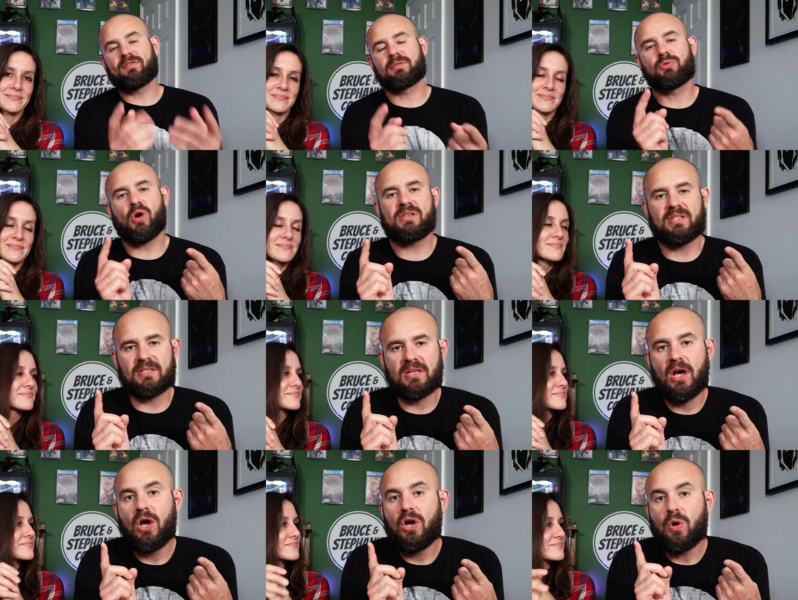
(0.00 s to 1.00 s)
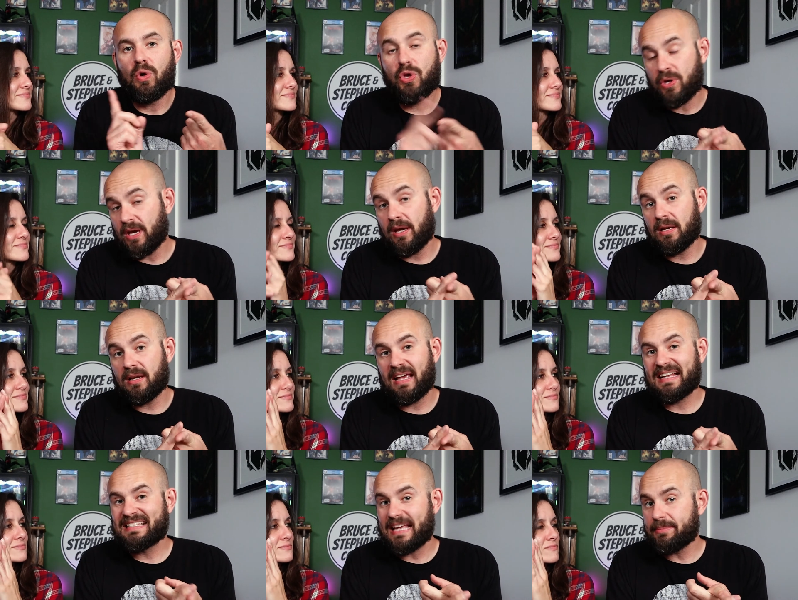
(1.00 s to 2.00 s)
Speaker 1: you have some choices. You can
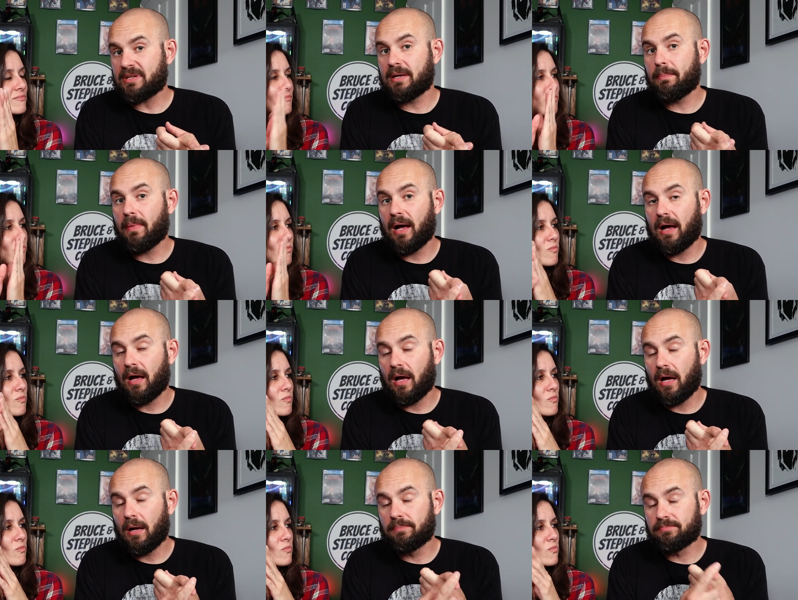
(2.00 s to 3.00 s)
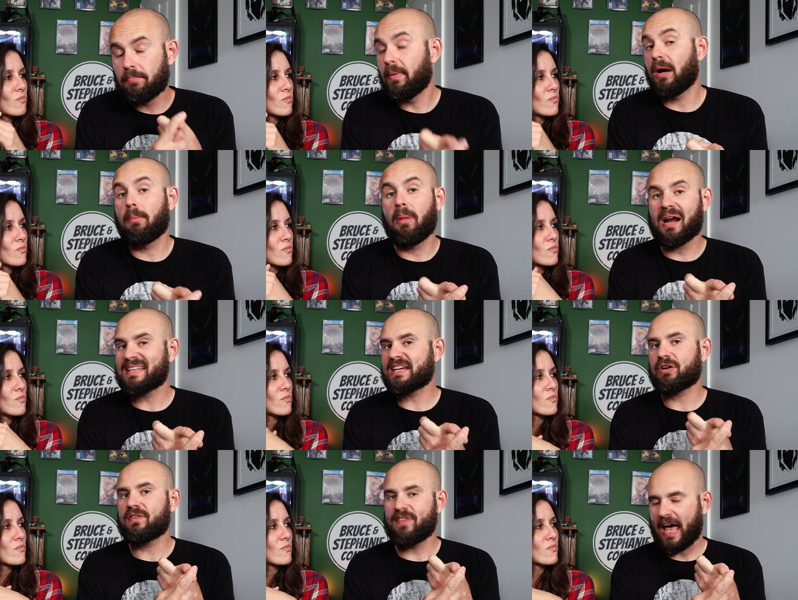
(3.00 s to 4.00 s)
accept um, mo monetary